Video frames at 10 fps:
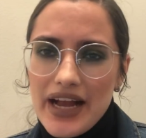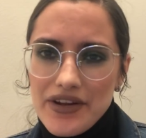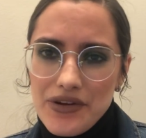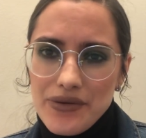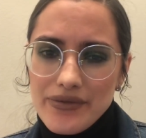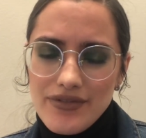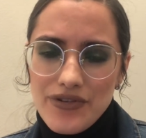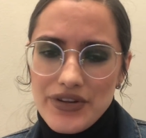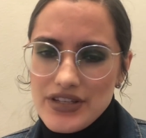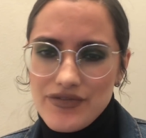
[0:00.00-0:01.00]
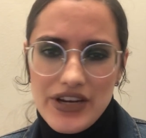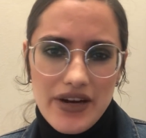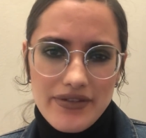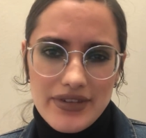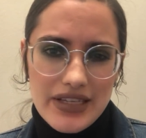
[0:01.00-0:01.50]
at you for this video,
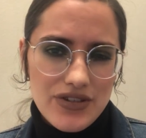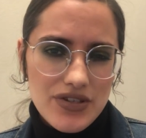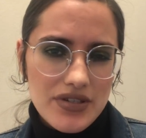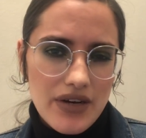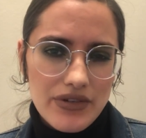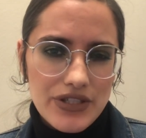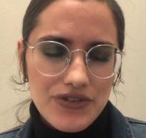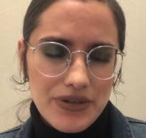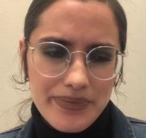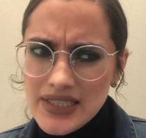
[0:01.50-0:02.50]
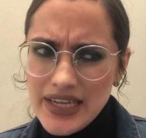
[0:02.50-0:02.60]
because that's just not really true.